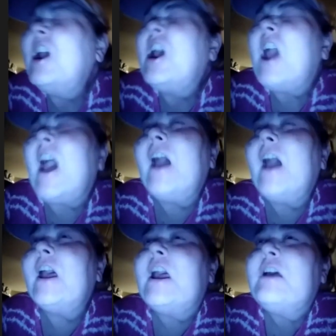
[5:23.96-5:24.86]
I
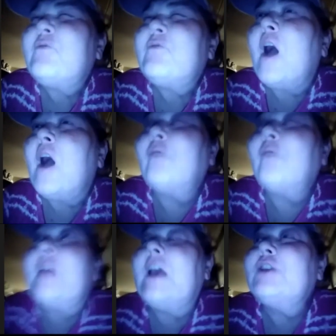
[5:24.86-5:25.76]
have fought for
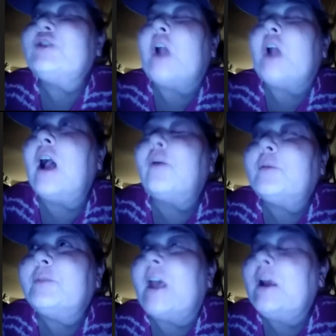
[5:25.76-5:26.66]
that child from
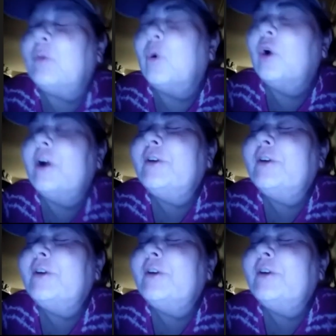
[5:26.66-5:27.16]
day one.